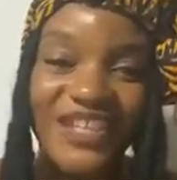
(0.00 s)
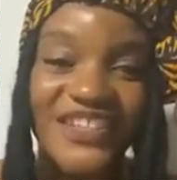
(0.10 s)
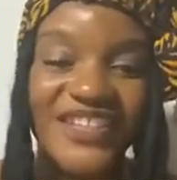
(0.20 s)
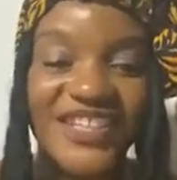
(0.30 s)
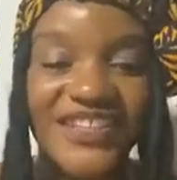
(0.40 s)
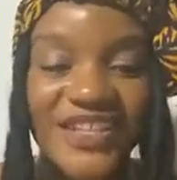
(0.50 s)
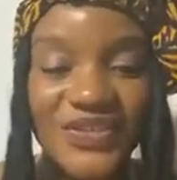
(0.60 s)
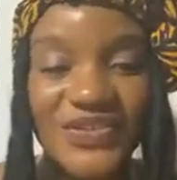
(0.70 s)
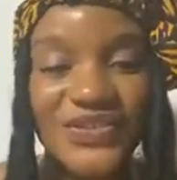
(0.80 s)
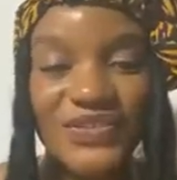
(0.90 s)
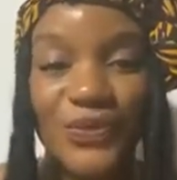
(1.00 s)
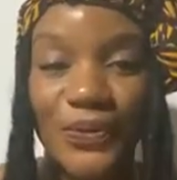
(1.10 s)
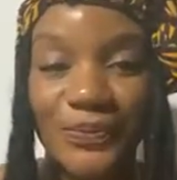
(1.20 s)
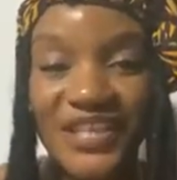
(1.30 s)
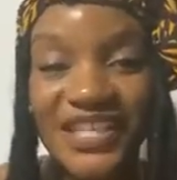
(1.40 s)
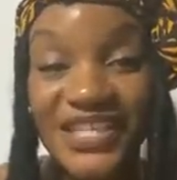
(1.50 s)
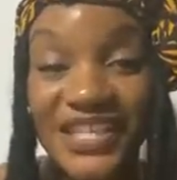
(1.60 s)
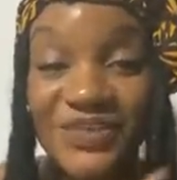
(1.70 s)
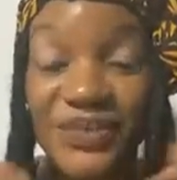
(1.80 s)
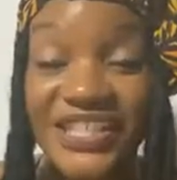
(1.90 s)
And then there's the Scorpion
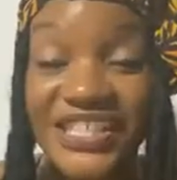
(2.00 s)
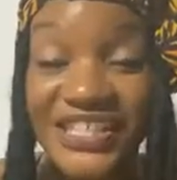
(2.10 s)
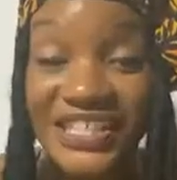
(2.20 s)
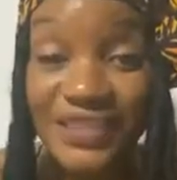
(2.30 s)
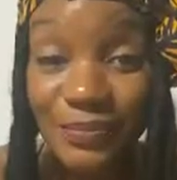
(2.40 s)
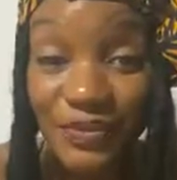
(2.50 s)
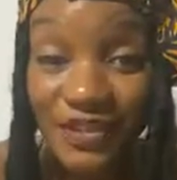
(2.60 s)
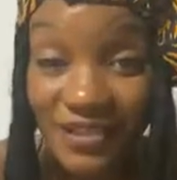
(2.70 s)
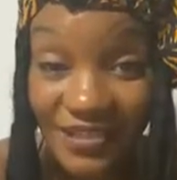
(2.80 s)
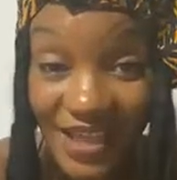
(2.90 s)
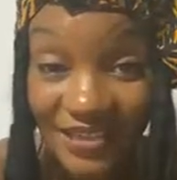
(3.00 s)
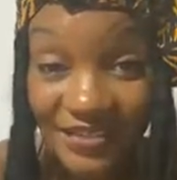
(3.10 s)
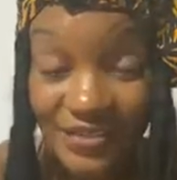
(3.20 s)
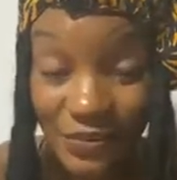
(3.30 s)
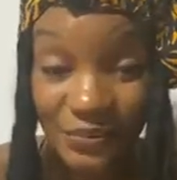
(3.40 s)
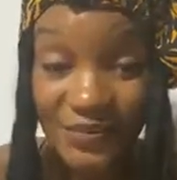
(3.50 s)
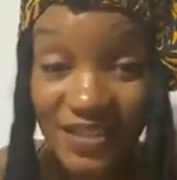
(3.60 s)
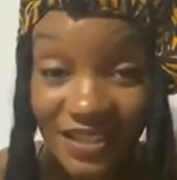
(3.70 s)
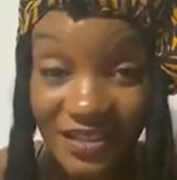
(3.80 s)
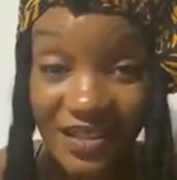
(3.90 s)
that's really a Libra side of the
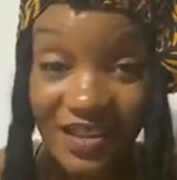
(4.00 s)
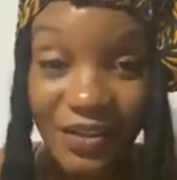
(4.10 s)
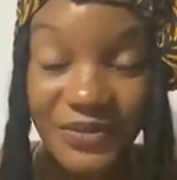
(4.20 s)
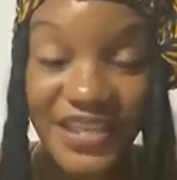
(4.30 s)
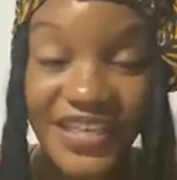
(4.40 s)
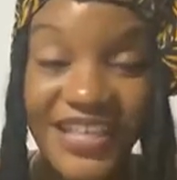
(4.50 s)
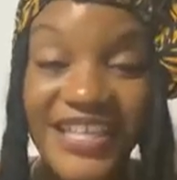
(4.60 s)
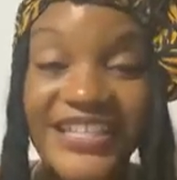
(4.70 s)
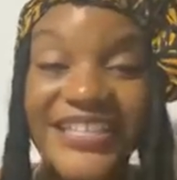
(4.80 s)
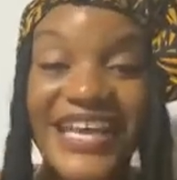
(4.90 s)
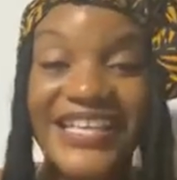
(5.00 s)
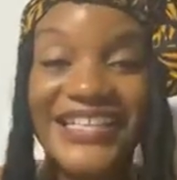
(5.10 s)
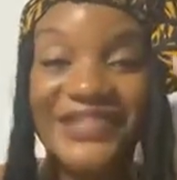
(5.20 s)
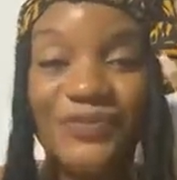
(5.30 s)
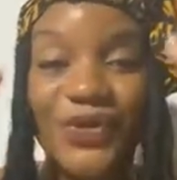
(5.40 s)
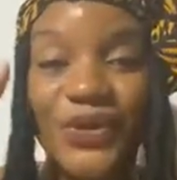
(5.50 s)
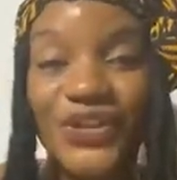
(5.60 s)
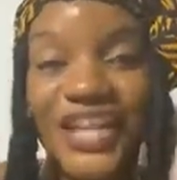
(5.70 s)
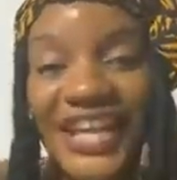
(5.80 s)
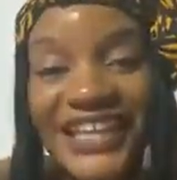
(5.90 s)
Scorpion, okay? That is more
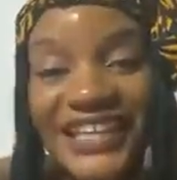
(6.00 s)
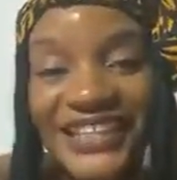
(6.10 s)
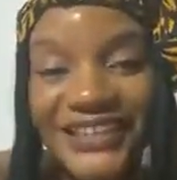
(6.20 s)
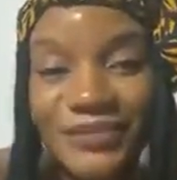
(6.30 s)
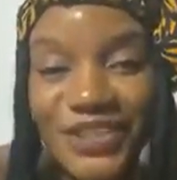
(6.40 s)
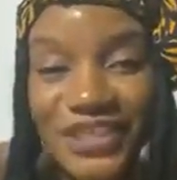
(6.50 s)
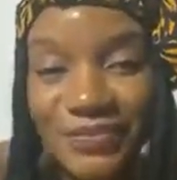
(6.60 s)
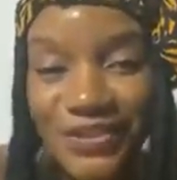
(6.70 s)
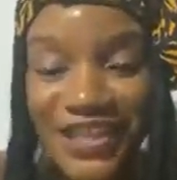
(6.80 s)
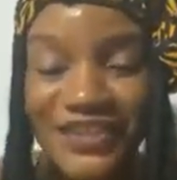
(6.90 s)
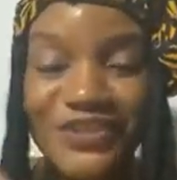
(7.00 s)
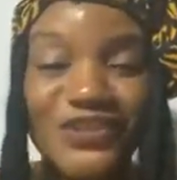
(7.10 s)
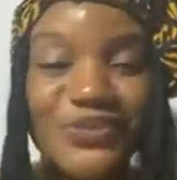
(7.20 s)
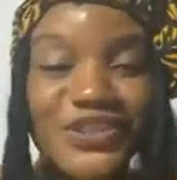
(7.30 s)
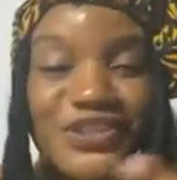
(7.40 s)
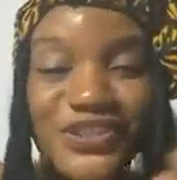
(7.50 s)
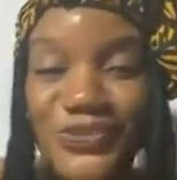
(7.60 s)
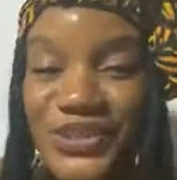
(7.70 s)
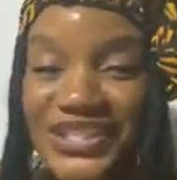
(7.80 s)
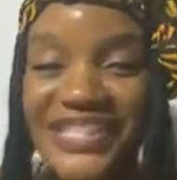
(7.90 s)
like manipulating you with
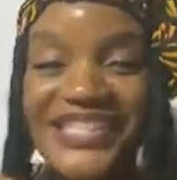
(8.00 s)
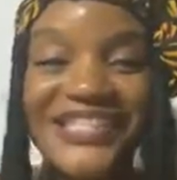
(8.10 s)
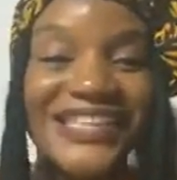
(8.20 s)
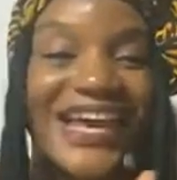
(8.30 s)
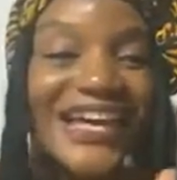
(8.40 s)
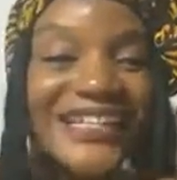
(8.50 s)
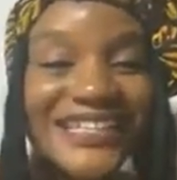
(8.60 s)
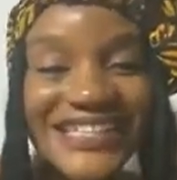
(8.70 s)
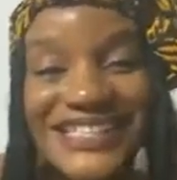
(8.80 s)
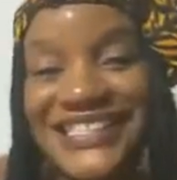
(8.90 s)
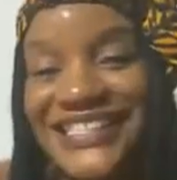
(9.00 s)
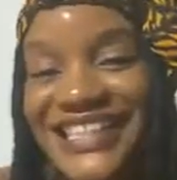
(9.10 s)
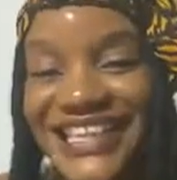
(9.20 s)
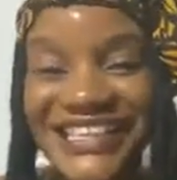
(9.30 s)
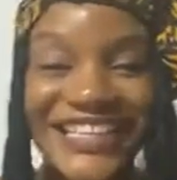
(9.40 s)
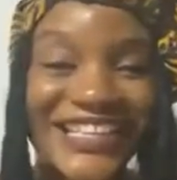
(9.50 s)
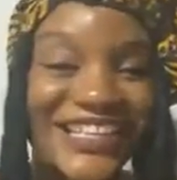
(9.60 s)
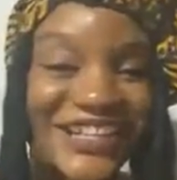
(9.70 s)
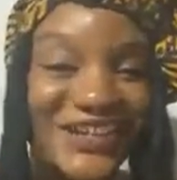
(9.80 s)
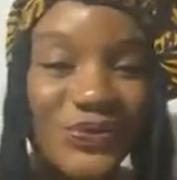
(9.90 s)
sweetness and kindness and like
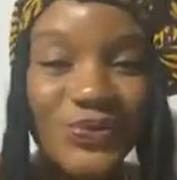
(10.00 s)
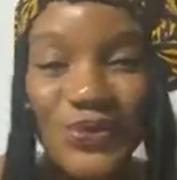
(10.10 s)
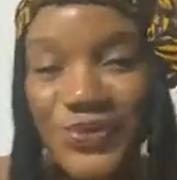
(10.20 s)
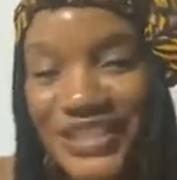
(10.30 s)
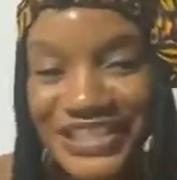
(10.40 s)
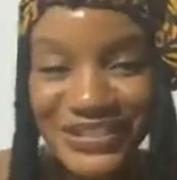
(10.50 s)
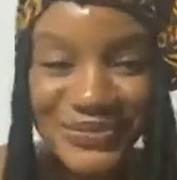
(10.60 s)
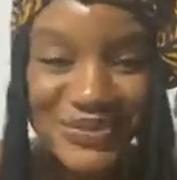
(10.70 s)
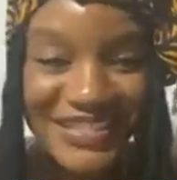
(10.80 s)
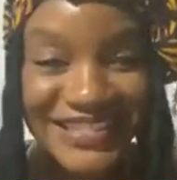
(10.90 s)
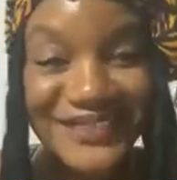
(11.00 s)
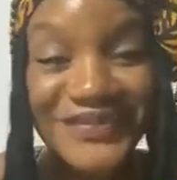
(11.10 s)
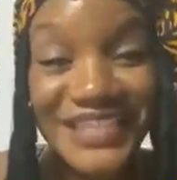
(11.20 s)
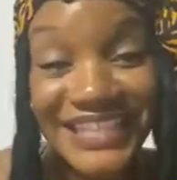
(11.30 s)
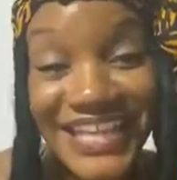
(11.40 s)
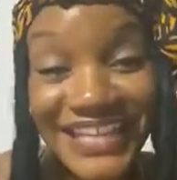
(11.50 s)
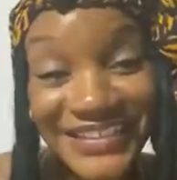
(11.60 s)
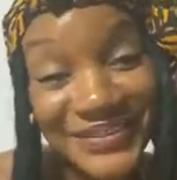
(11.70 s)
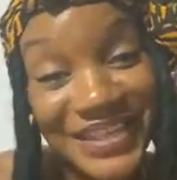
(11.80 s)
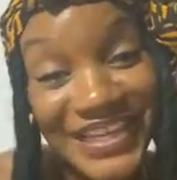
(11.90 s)
wooing you and stuff like that,
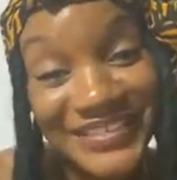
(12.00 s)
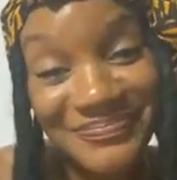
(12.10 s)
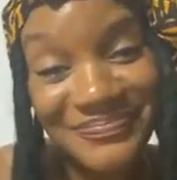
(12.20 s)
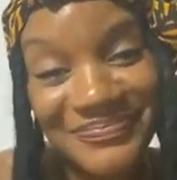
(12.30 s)
okay?